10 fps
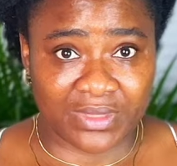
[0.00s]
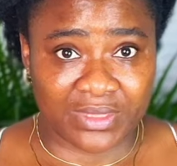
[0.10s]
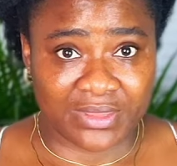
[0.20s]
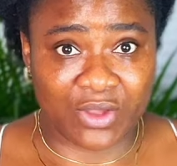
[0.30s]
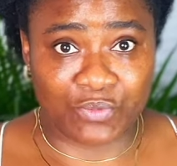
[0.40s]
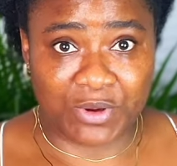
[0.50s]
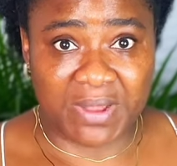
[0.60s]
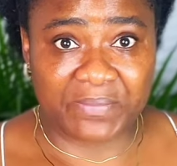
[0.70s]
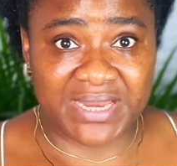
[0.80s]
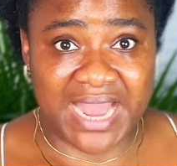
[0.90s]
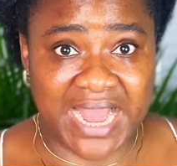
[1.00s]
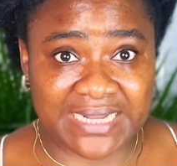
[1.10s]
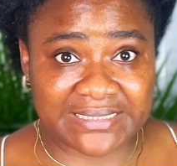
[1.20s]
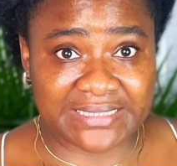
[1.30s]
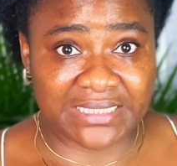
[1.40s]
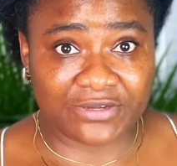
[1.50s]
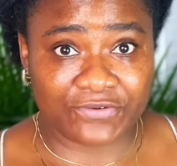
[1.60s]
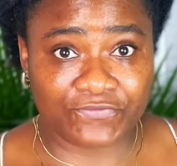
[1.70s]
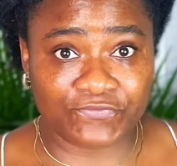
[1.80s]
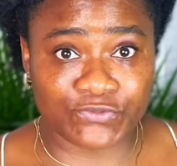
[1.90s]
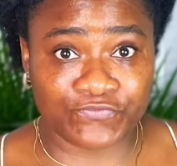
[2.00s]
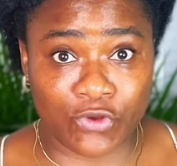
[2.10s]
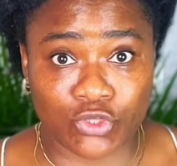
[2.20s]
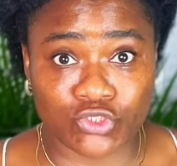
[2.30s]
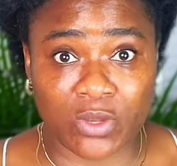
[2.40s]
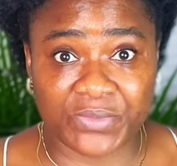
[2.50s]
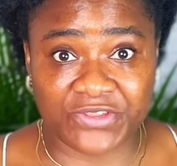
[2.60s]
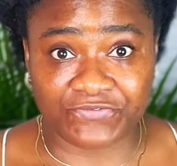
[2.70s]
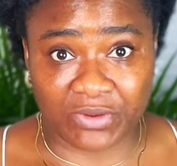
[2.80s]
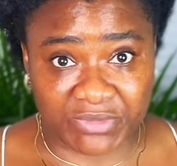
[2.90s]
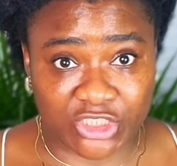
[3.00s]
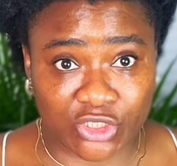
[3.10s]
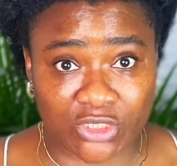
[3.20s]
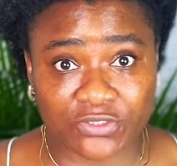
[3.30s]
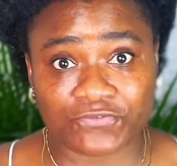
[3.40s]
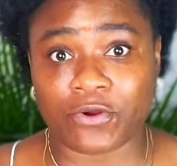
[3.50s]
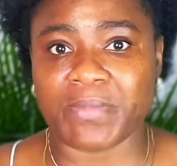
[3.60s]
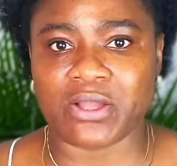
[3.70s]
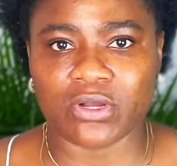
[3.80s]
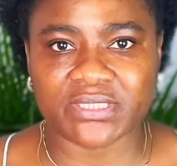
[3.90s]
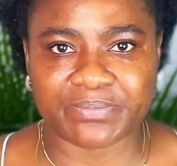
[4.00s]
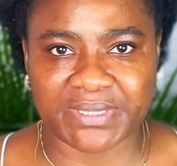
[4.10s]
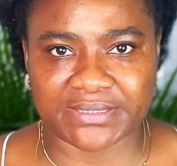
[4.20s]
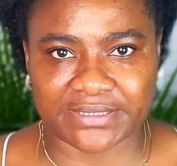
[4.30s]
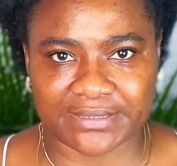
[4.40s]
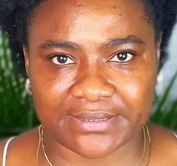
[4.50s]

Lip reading: they will probably ask for some information from my husband.